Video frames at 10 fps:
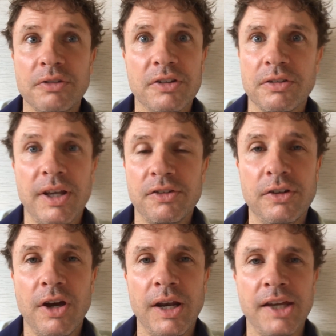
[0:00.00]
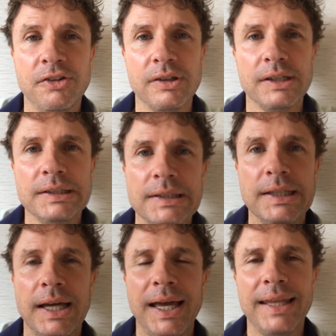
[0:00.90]
just as a donation?
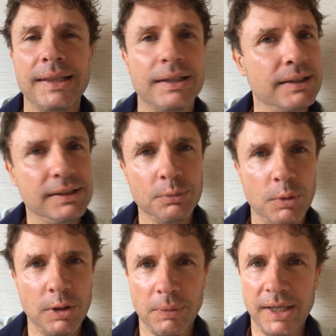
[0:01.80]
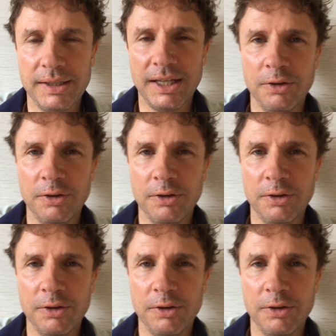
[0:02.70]
And it didn't work, man.